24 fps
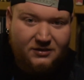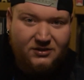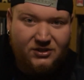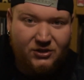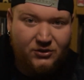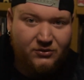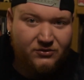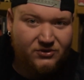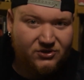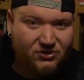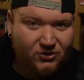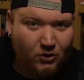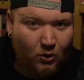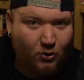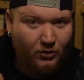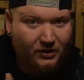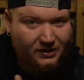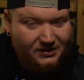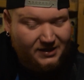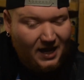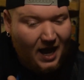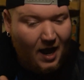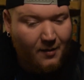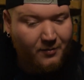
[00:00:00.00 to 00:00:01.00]
two
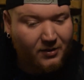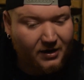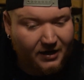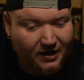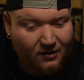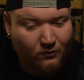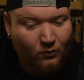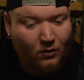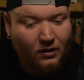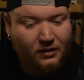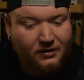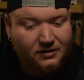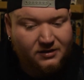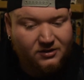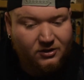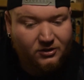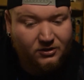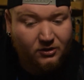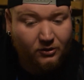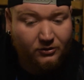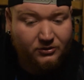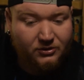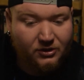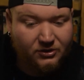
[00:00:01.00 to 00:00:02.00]
stories happening at once
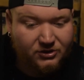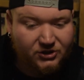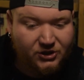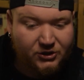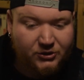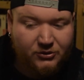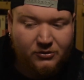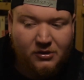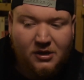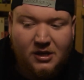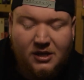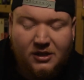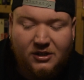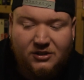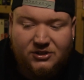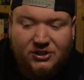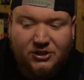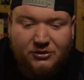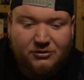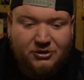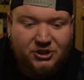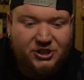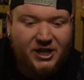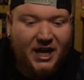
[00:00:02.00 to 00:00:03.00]
or, or, or two
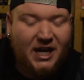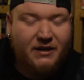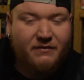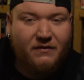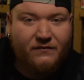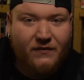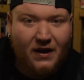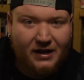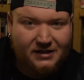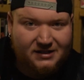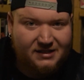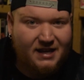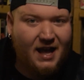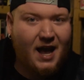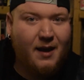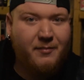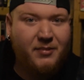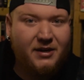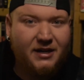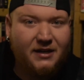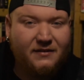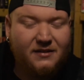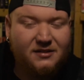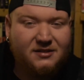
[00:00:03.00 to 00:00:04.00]
two chain of events
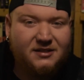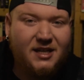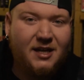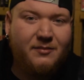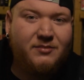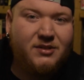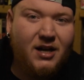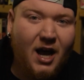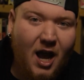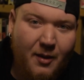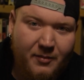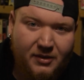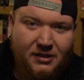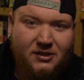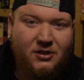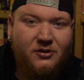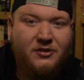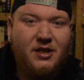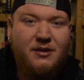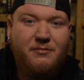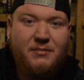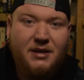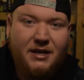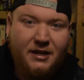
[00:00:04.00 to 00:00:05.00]
happening at the same time
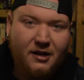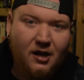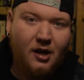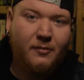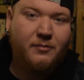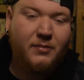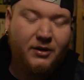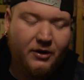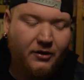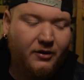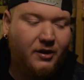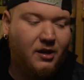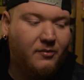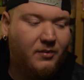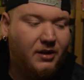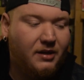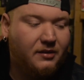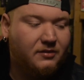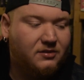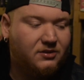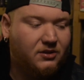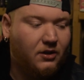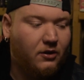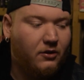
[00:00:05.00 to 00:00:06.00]
until they meet up. You know what I
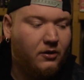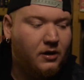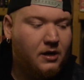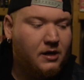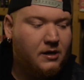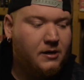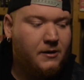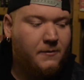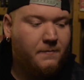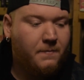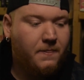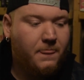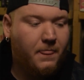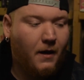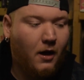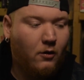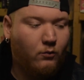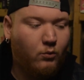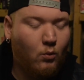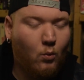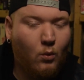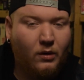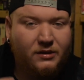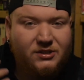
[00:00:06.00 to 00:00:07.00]
mean? So
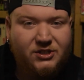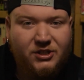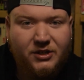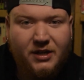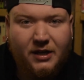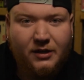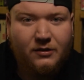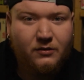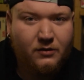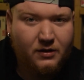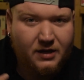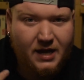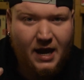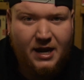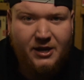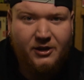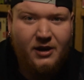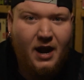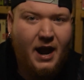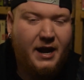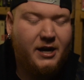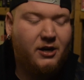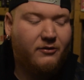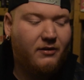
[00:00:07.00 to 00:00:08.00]
uh, once you can get
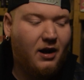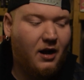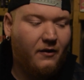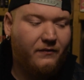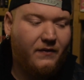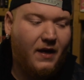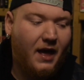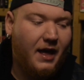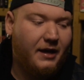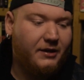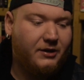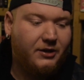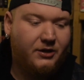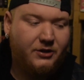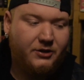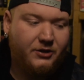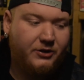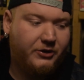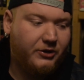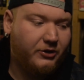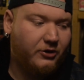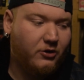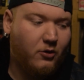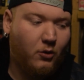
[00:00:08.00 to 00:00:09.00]
your head around that,
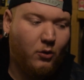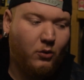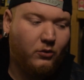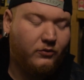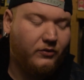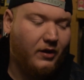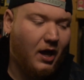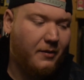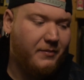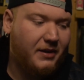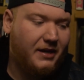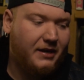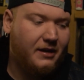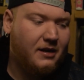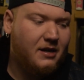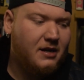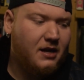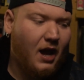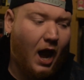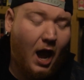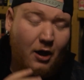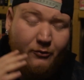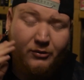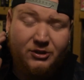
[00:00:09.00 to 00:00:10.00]
you, are golden. I mean,
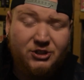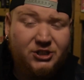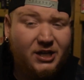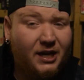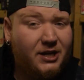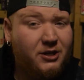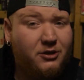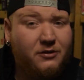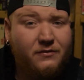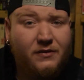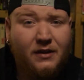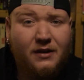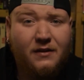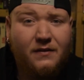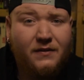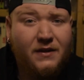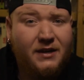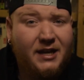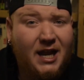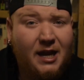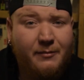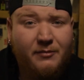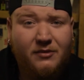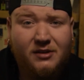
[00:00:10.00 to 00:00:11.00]
I wish I knew the,
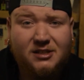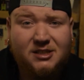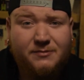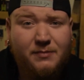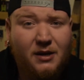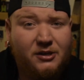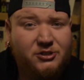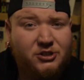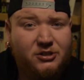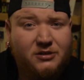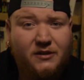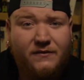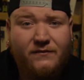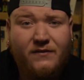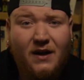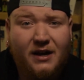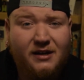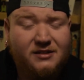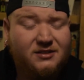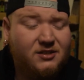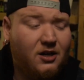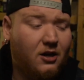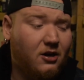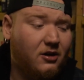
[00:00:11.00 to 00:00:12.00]
the name of the special
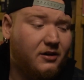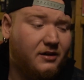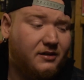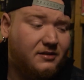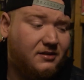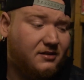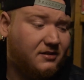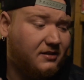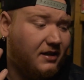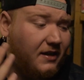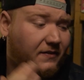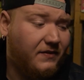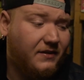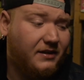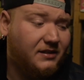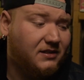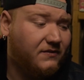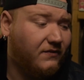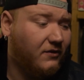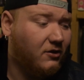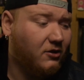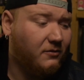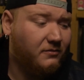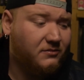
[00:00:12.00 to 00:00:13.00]
effects artists in
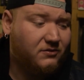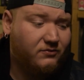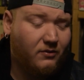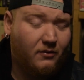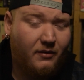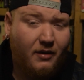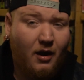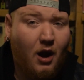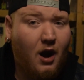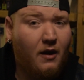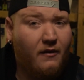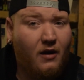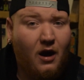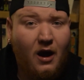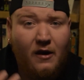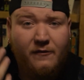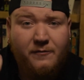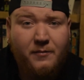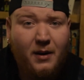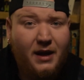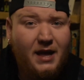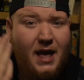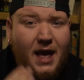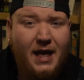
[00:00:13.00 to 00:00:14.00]
these films
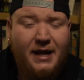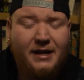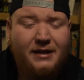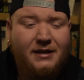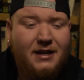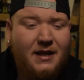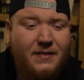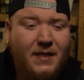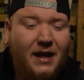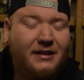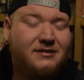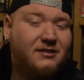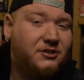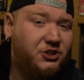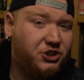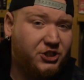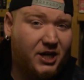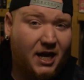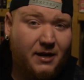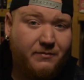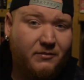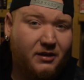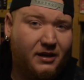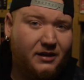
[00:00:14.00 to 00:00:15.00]
off by head, and that's a
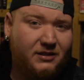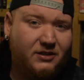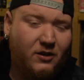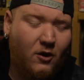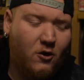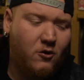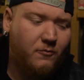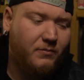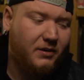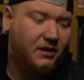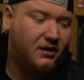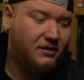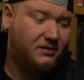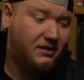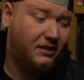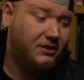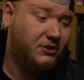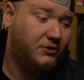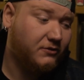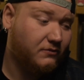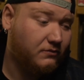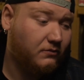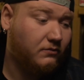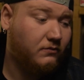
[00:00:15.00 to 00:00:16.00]
shame that I don't because I
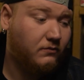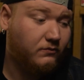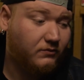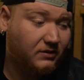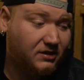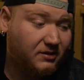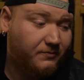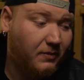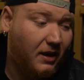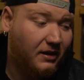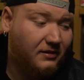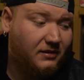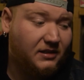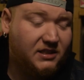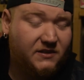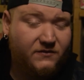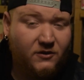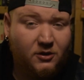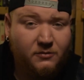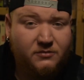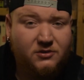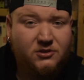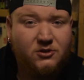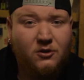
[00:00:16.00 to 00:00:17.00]
do respect
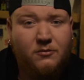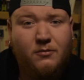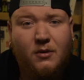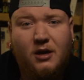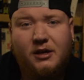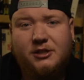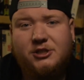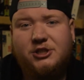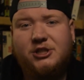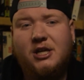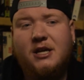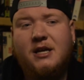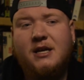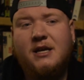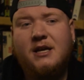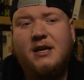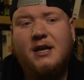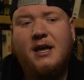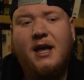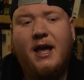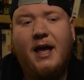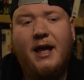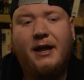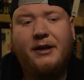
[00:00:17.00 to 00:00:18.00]
these films so much,
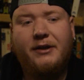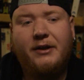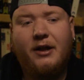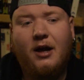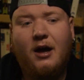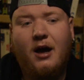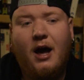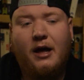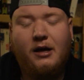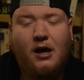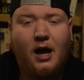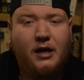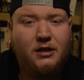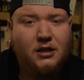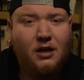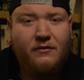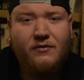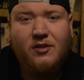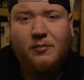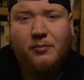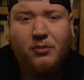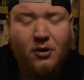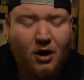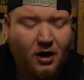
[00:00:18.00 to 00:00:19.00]
and uh, I, I
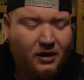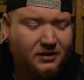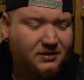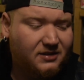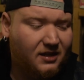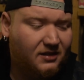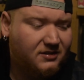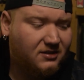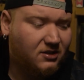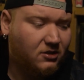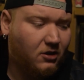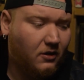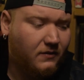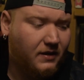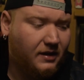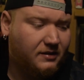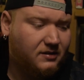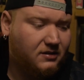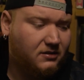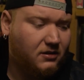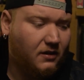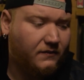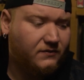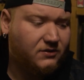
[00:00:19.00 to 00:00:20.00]
love the process and all
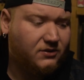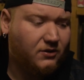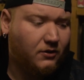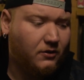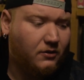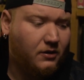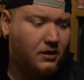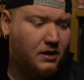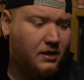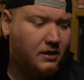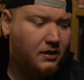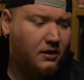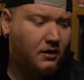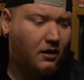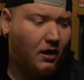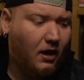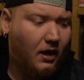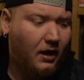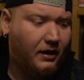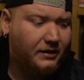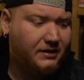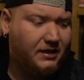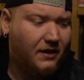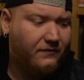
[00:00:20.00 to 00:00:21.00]
that stuff. So
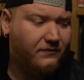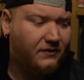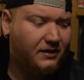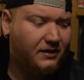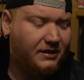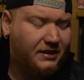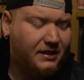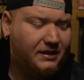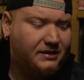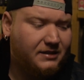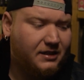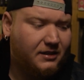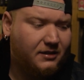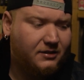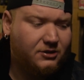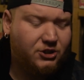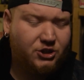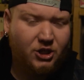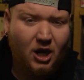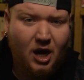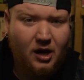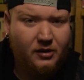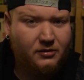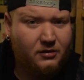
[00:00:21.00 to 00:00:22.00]
uh, I definitely need to
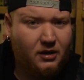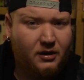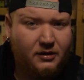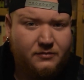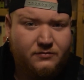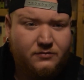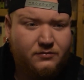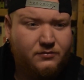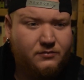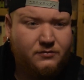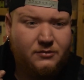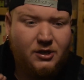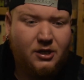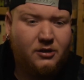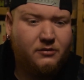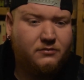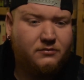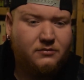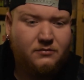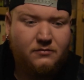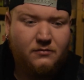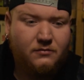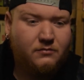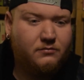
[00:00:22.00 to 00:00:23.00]
chop, uh, you
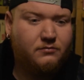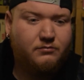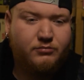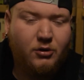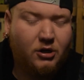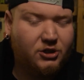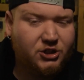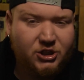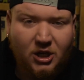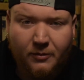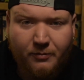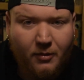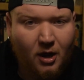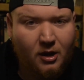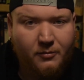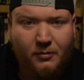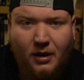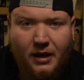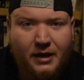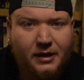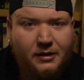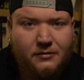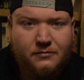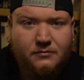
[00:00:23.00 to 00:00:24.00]
know, brush up on
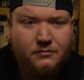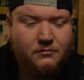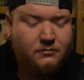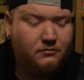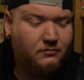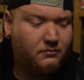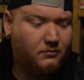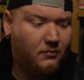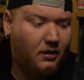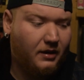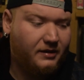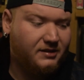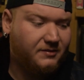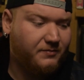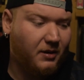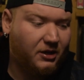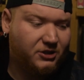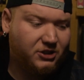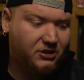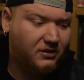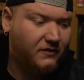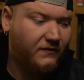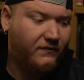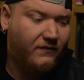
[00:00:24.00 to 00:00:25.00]
my my
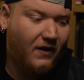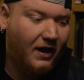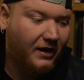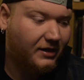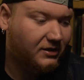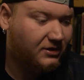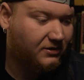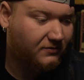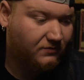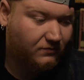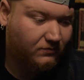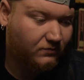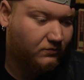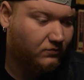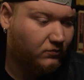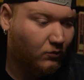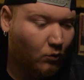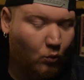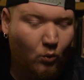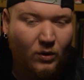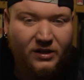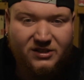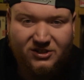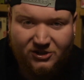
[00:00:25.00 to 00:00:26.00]
special effects
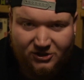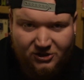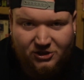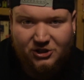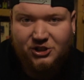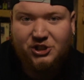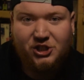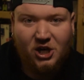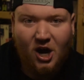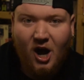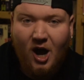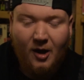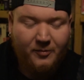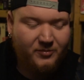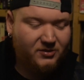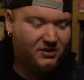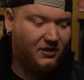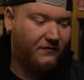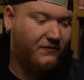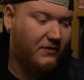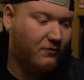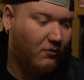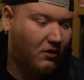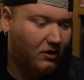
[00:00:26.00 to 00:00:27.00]
wizard
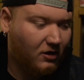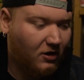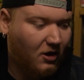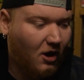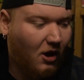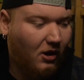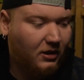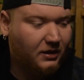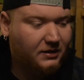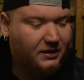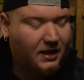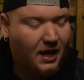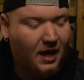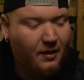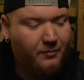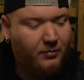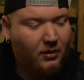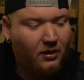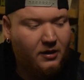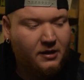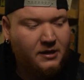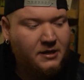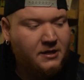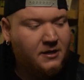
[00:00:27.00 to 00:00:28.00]
chops, if you want to call it that.
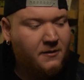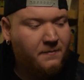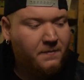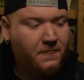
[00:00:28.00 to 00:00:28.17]
But